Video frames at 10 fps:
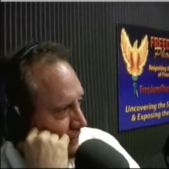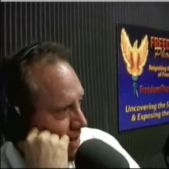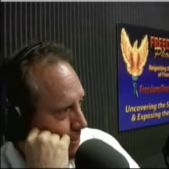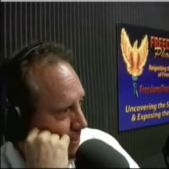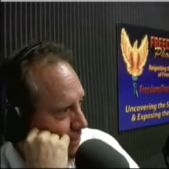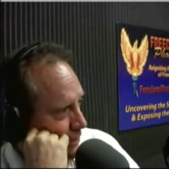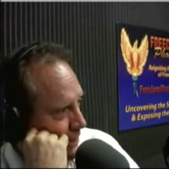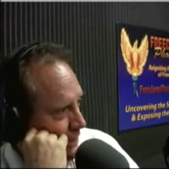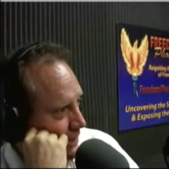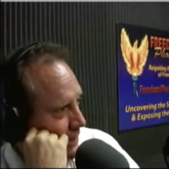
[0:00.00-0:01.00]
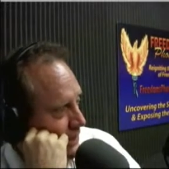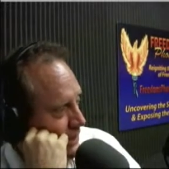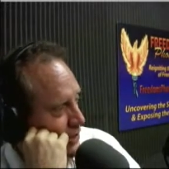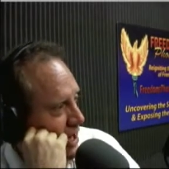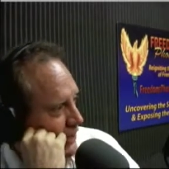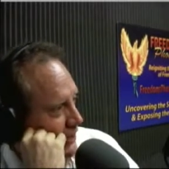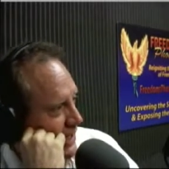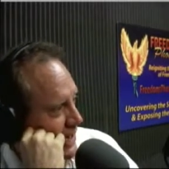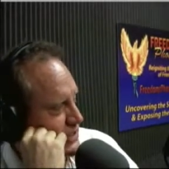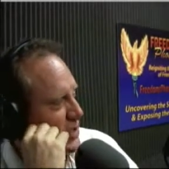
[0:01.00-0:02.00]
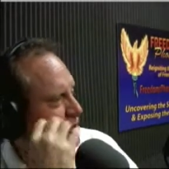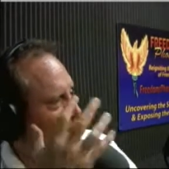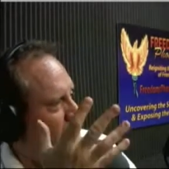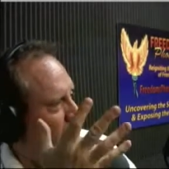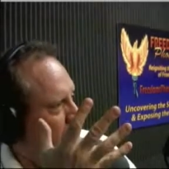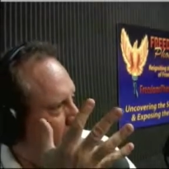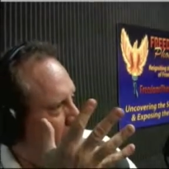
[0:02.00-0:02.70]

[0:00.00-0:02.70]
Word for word: have an opportunity to, to, talk to the guys, and they're young,